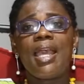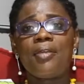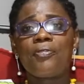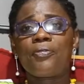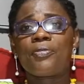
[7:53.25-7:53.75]

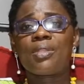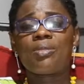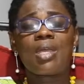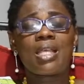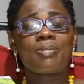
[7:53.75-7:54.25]
If
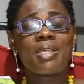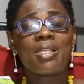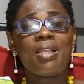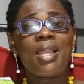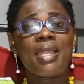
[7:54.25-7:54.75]

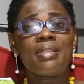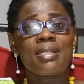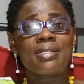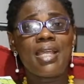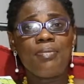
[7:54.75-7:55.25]
especially are in
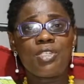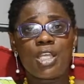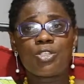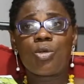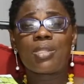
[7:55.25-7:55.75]
the same
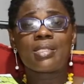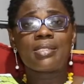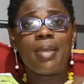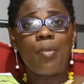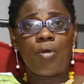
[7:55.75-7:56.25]
church or the
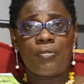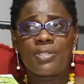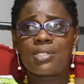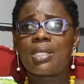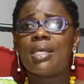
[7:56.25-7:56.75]
same
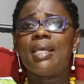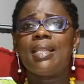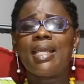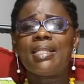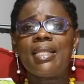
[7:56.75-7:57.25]
office,
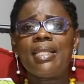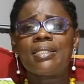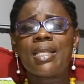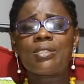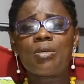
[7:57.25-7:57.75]
let the
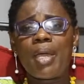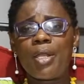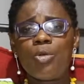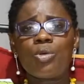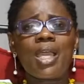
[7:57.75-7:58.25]

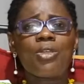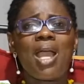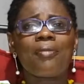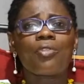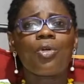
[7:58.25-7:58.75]
gentleman know that you
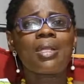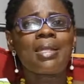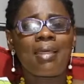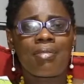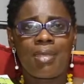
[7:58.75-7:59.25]
have got
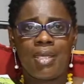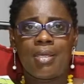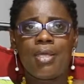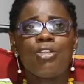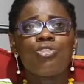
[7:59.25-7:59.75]
nothing
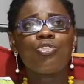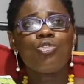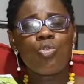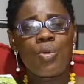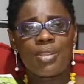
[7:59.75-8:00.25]
to
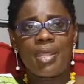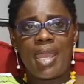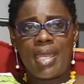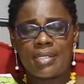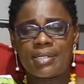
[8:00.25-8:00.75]
do with
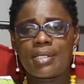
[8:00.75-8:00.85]
the ex,